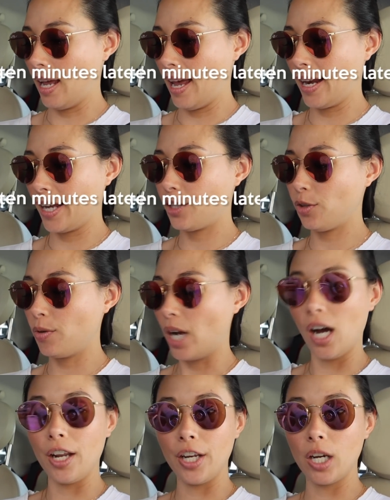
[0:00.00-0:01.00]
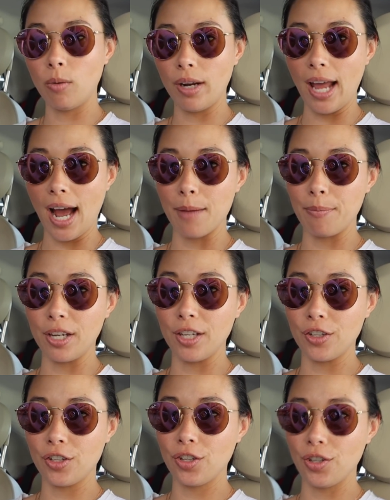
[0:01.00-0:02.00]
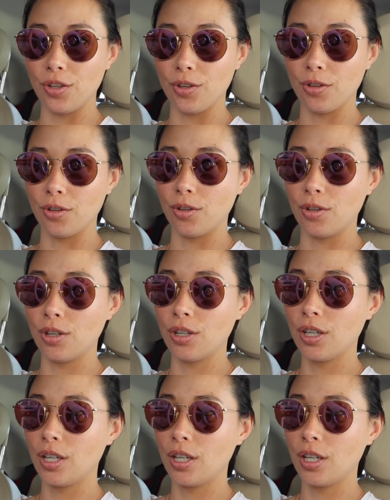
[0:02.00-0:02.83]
and I do not know what happened to